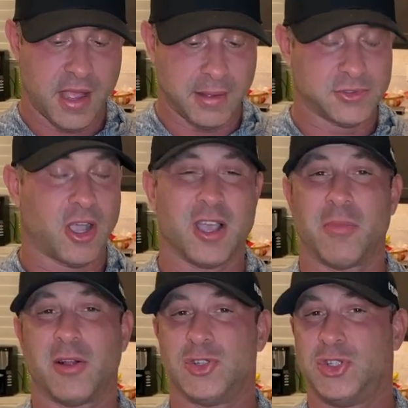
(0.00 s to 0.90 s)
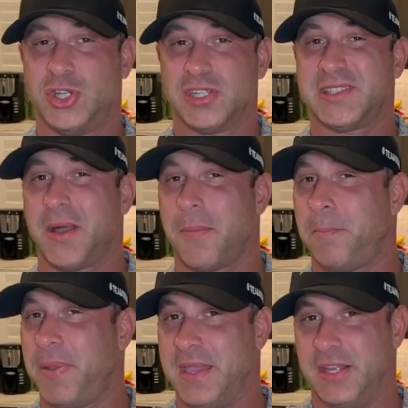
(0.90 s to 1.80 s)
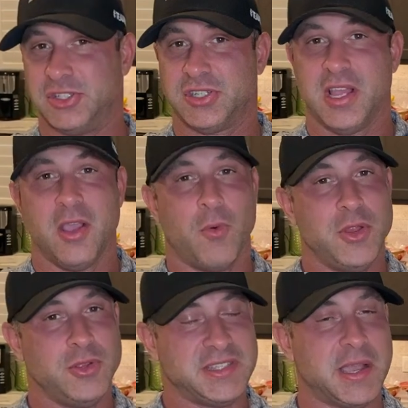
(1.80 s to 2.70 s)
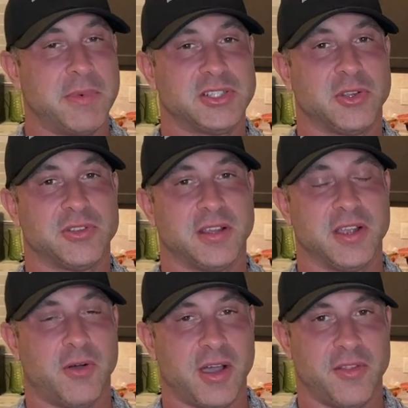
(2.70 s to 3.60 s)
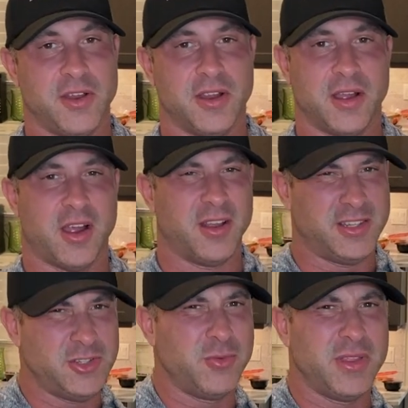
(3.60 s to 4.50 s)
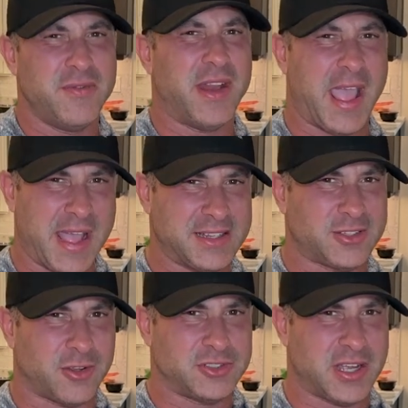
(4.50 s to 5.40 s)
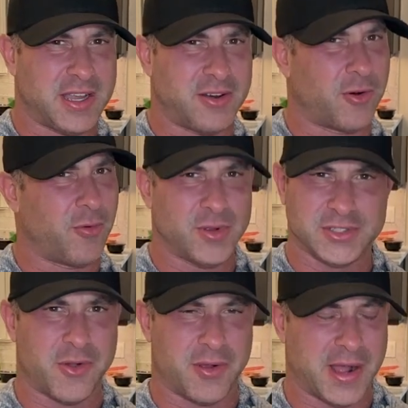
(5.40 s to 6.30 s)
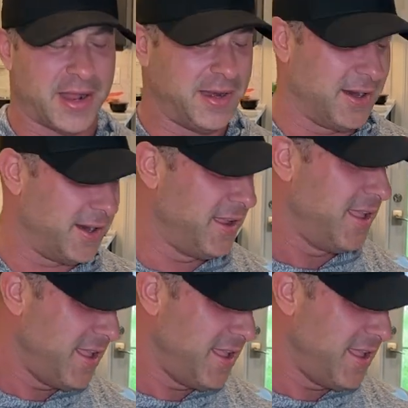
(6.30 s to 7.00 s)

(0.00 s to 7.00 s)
I'm talking about just a pinch. When you see how much salt I go on there, you go, uh, did you really even add salt, John, or what's going on here?